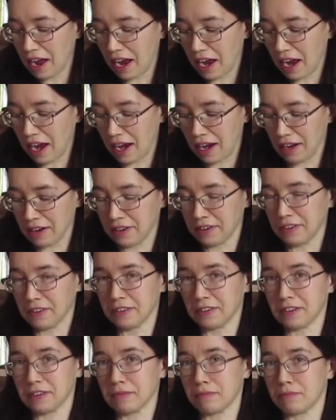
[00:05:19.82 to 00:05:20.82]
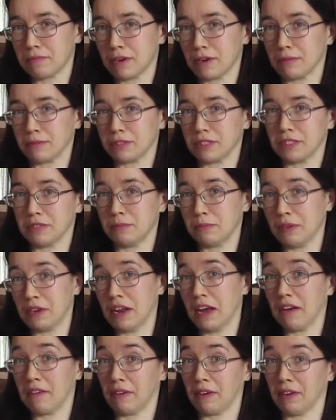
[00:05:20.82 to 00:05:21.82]
and perhaps he'd been
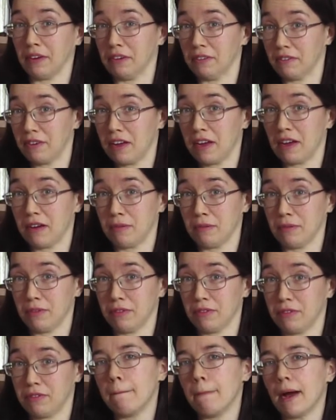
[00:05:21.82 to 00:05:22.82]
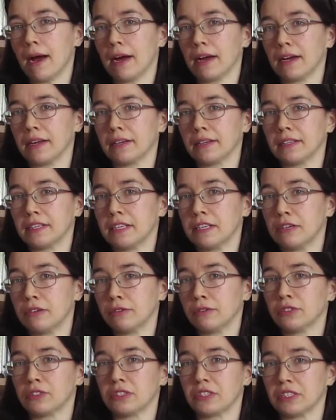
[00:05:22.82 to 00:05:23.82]
having an affair with, and he
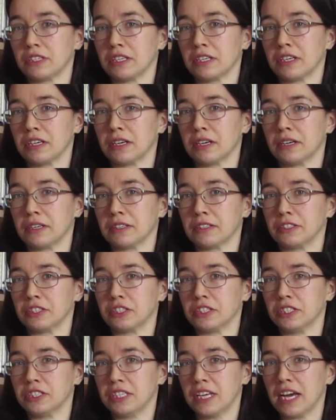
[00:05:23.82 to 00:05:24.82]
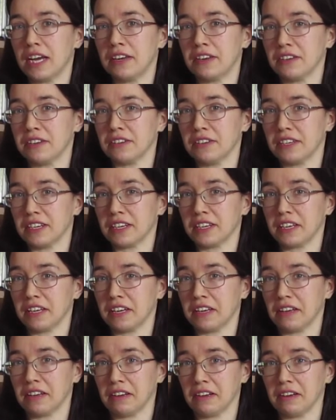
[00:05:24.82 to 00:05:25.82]
goes to see her and she's dead and
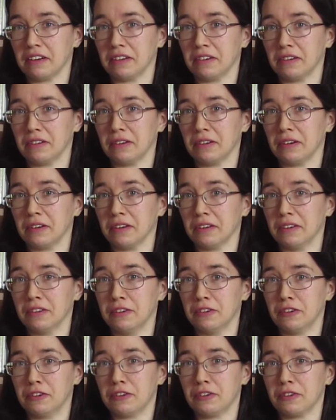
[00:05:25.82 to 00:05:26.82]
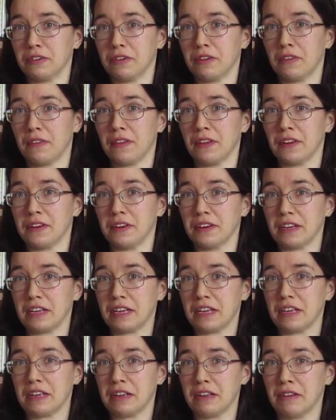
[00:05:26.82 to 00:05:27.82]
dying, and then
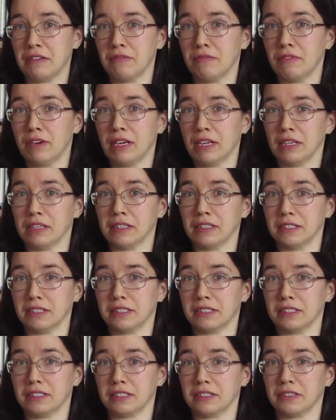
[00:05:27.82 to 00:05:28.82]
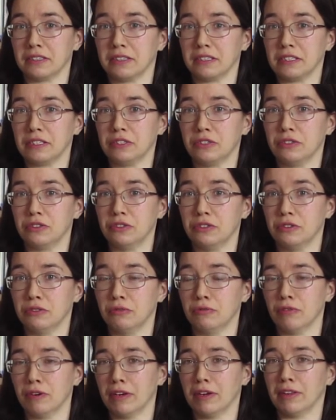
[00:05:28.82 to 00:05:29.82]
he realises that he should do the
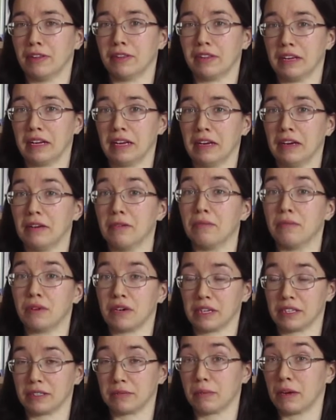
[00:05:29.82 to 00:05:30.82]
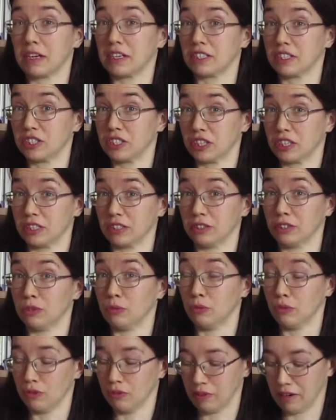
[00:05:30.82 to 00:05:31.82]
right thing and bring back his child to
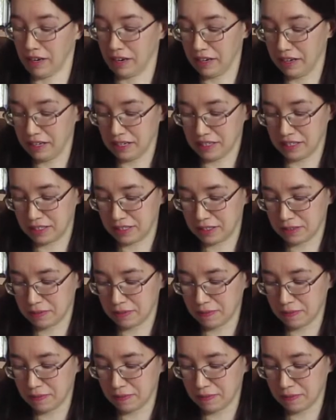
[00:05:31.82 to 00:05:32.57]
Wuthering Heights.